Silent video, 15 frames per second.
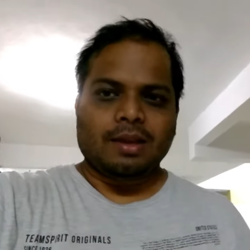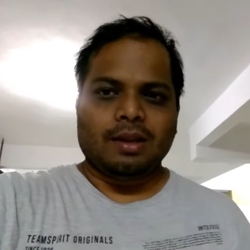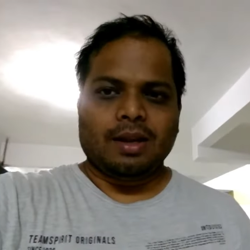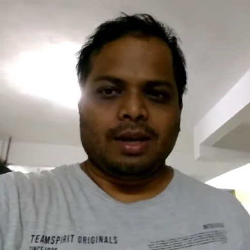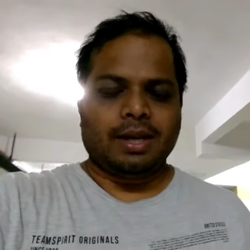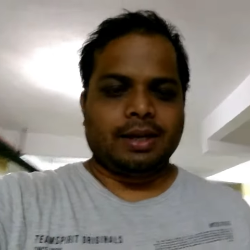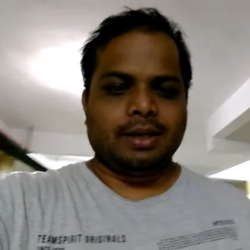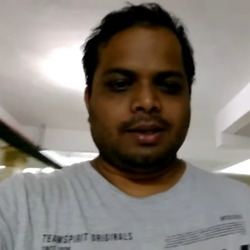
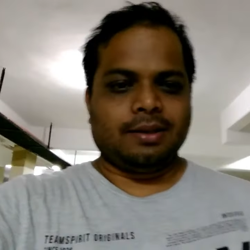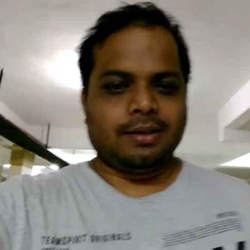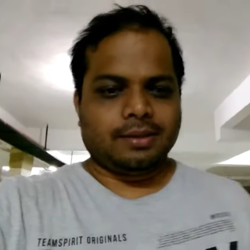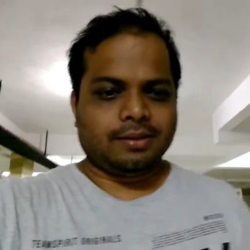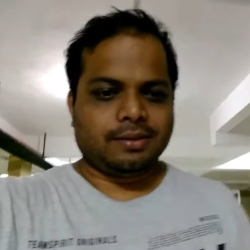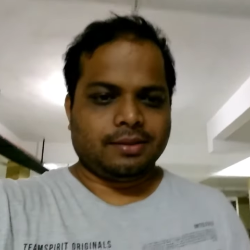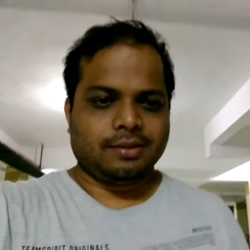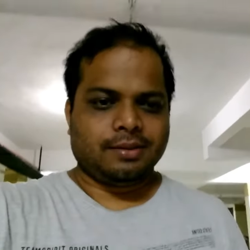and
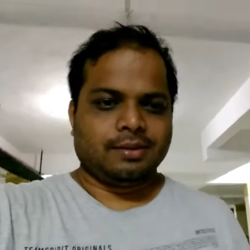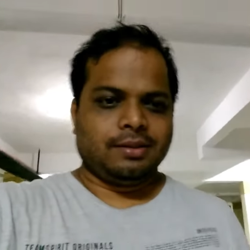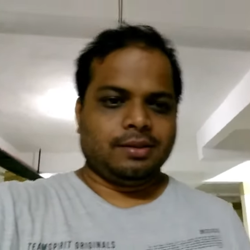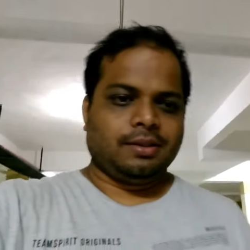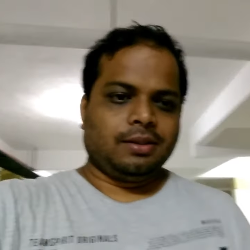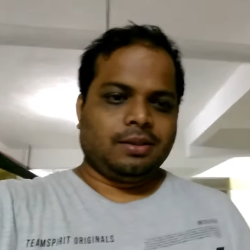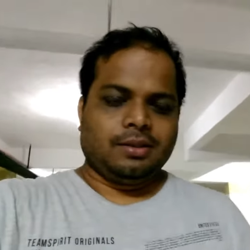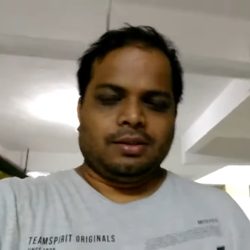
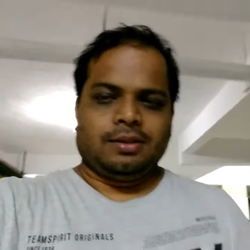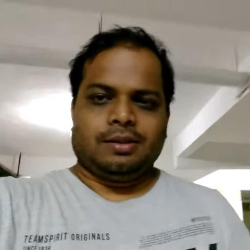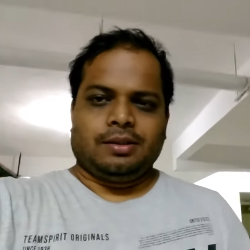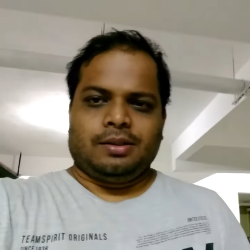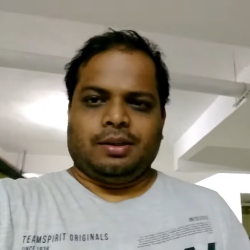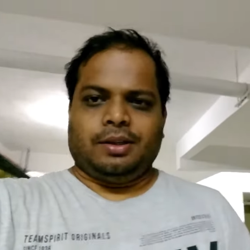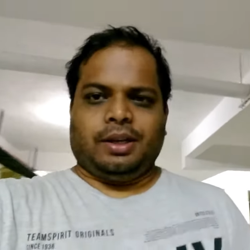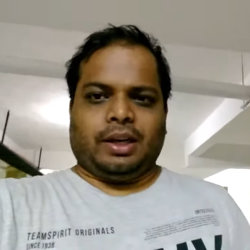
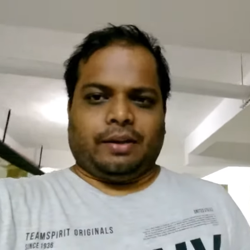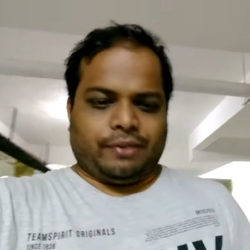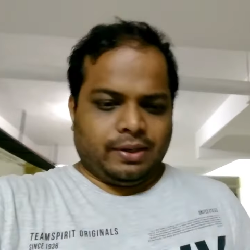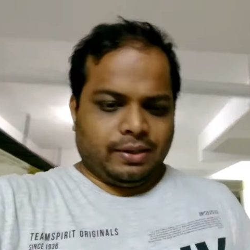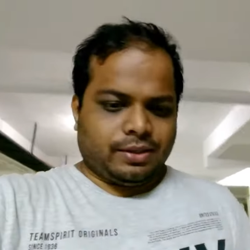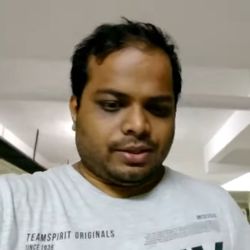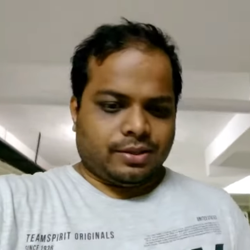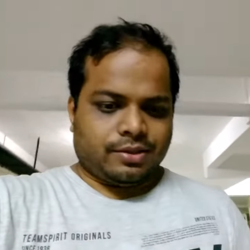okay
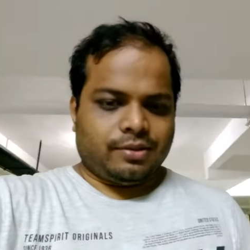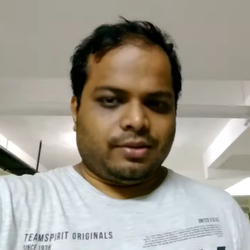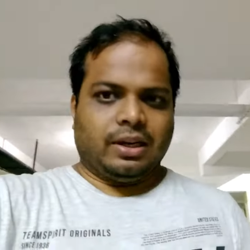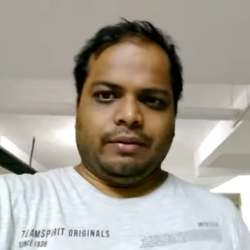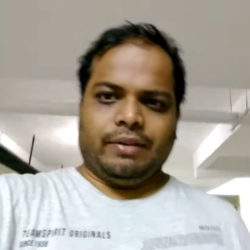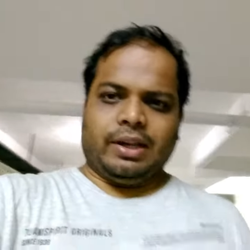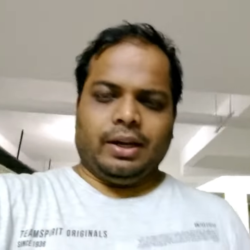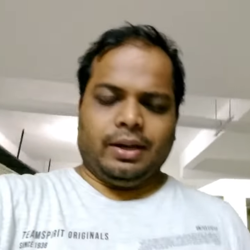friends so
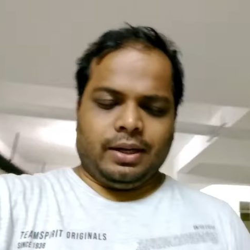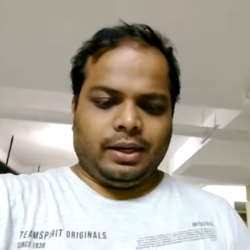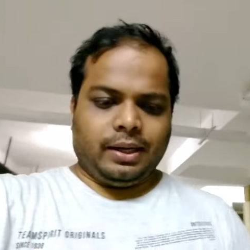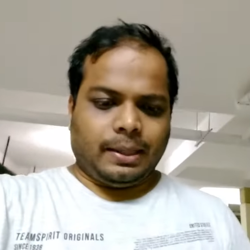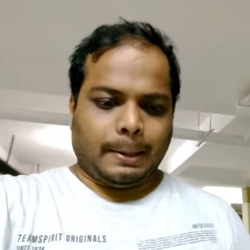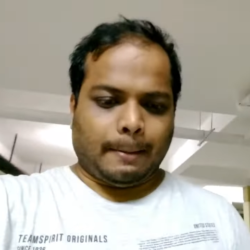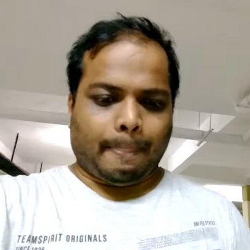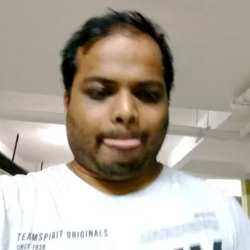have a great day
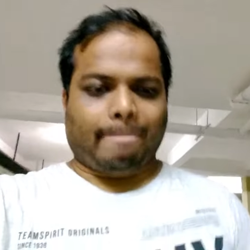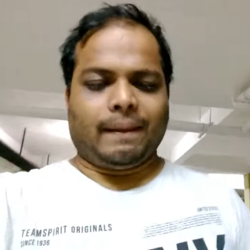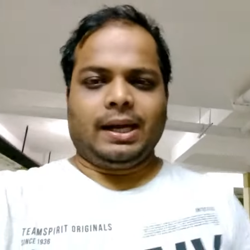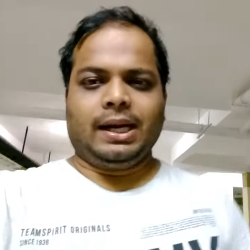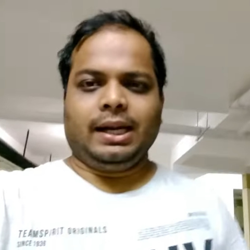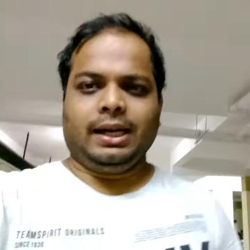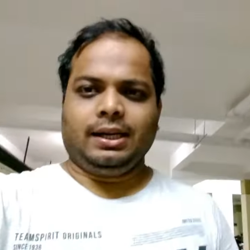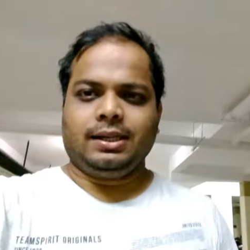
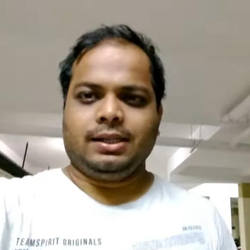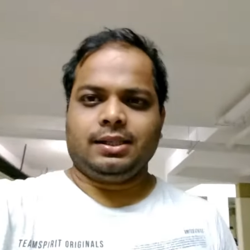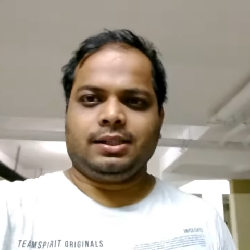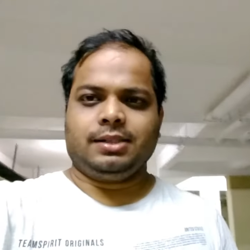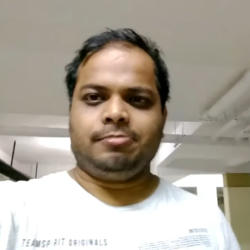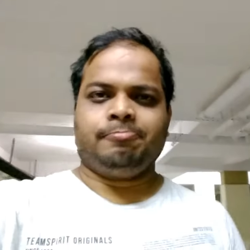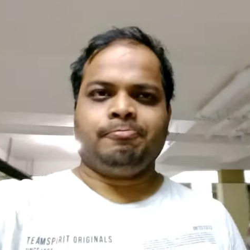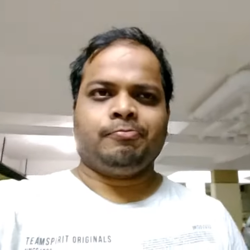and uh,
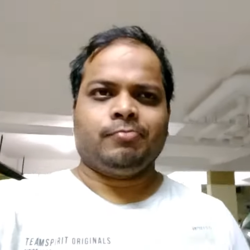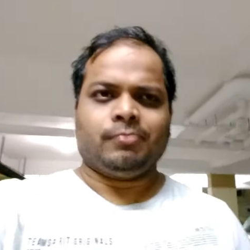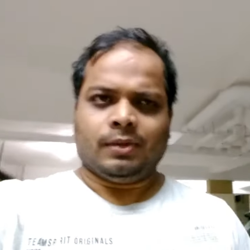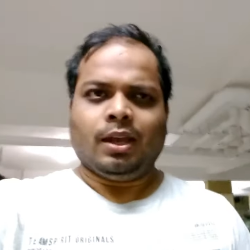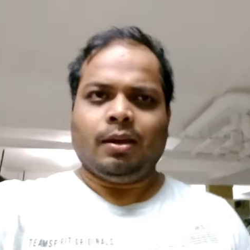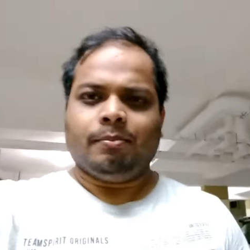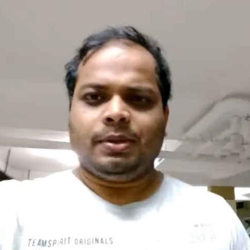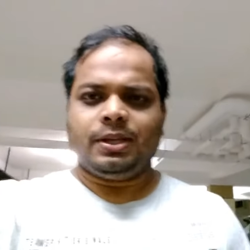
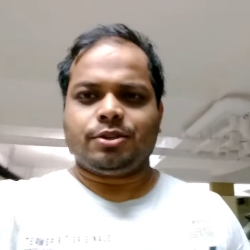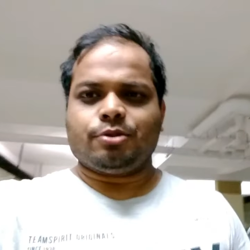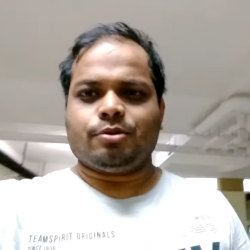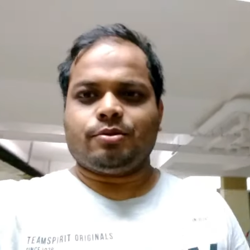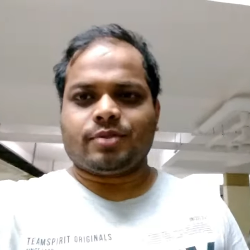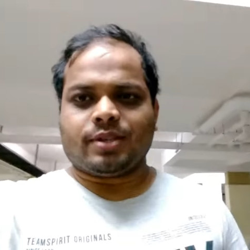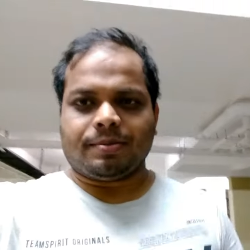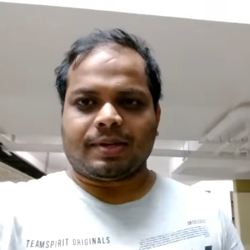please do
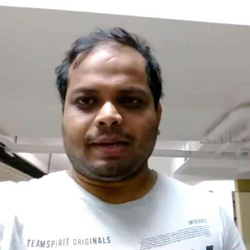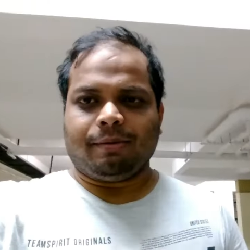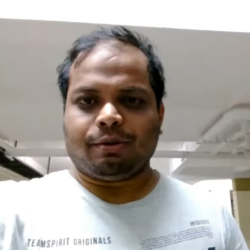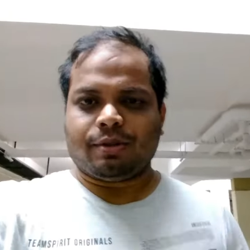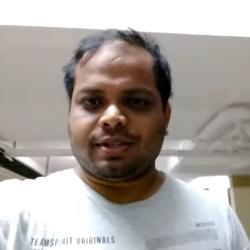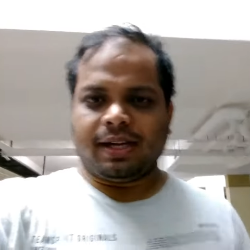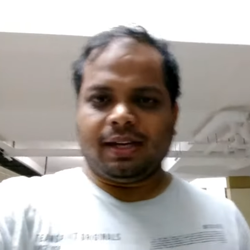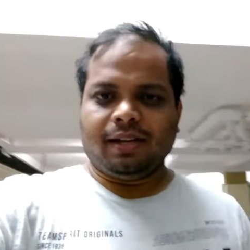subscribe to
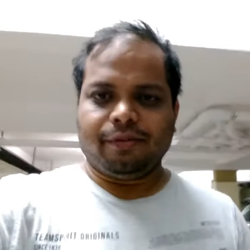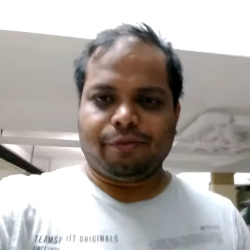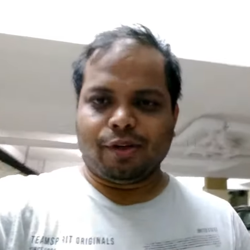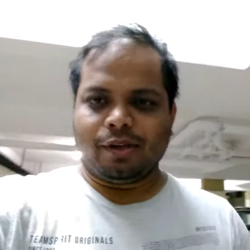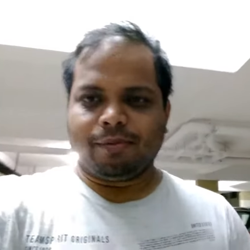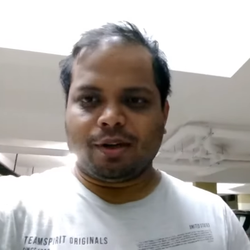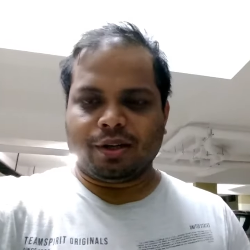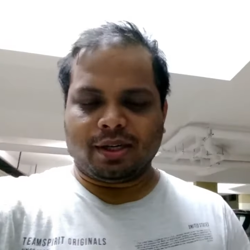the channel if you
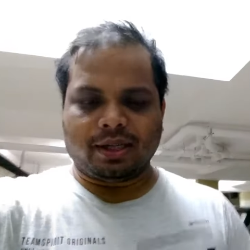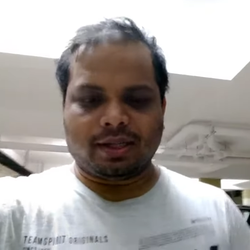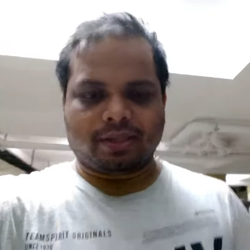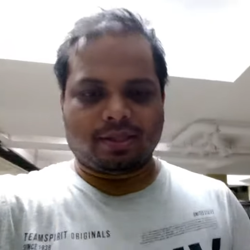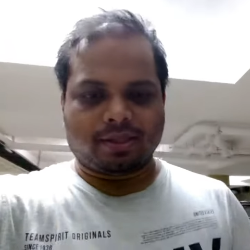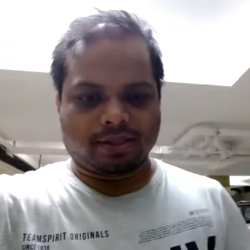have not yet